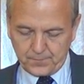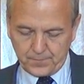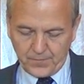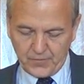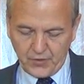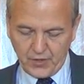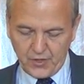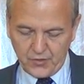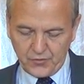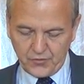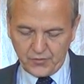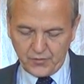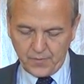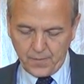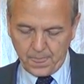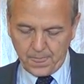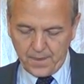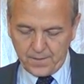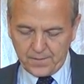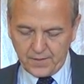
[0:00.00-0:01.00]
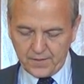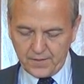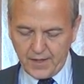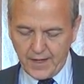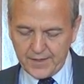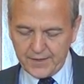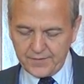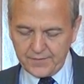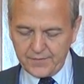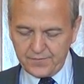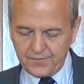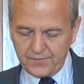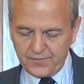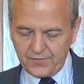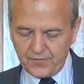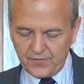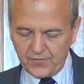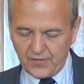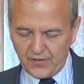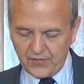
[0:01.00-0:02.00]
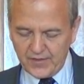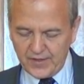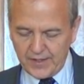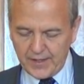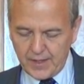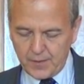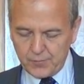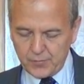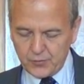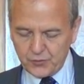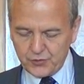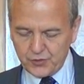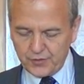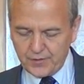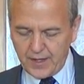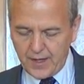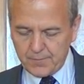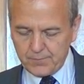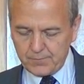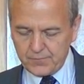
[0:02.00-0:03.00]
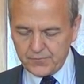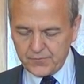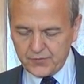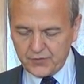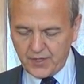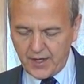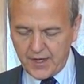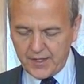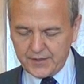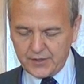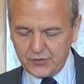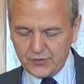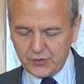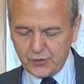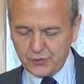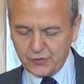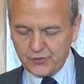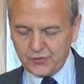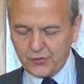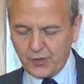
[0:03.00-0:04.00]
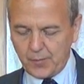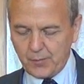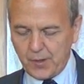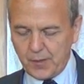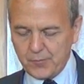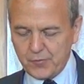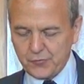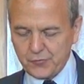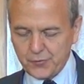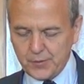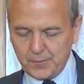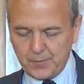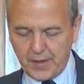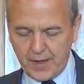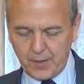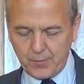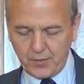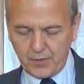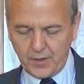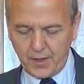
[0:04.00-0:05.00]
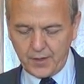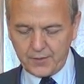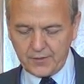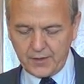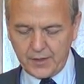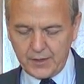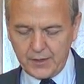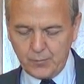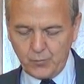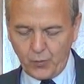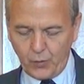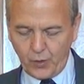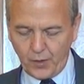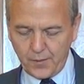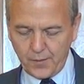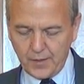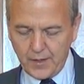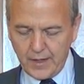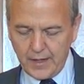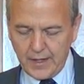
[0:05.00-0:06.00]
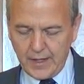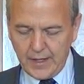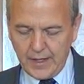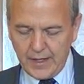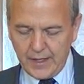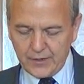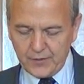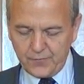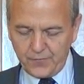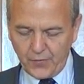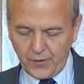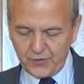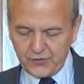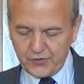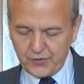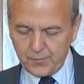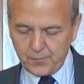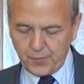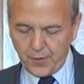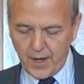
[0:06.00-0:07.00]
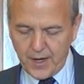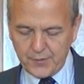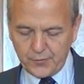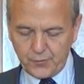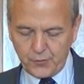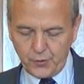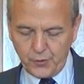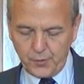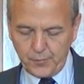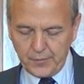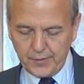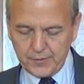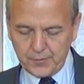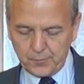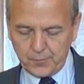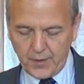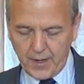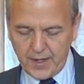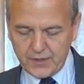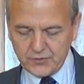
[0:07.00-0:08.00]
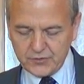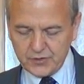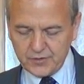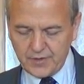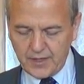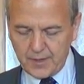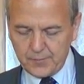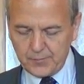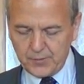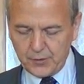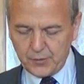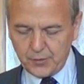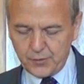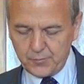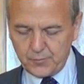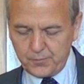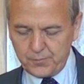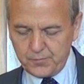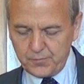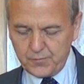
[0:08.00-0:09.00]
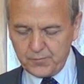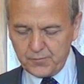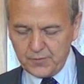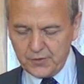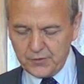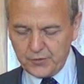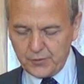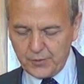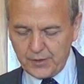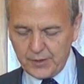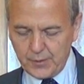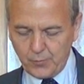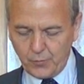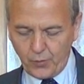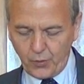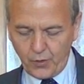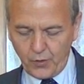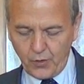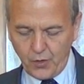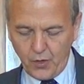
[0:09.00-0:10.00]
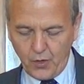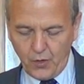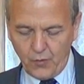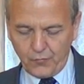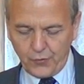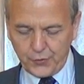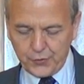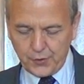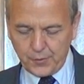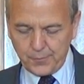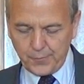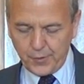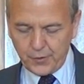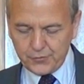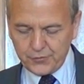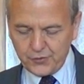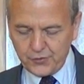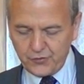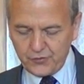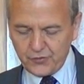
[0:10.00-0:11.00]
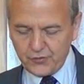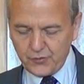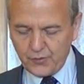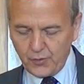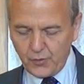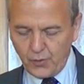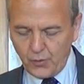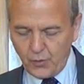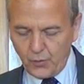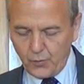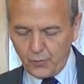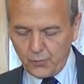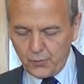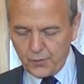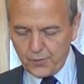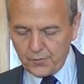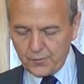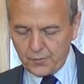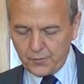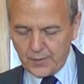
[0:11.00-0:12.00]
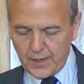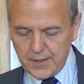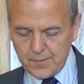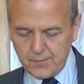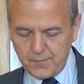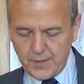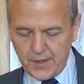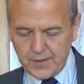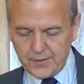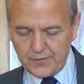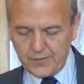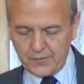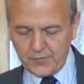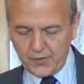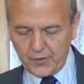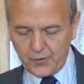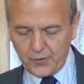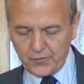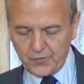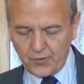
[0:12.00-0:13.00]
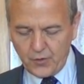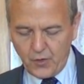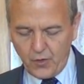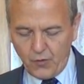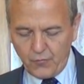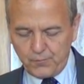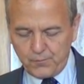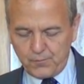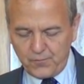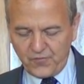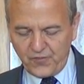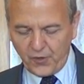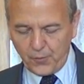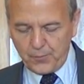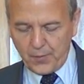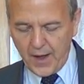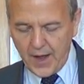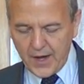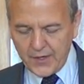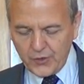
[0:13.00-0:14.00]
says, The light of a lamp shall not shine in you, to talk about Mystery Babylon anymore, and the voice of the bridegroom and the bride shall not be heard in you anymore. For your merchants were the great men of the earth, for by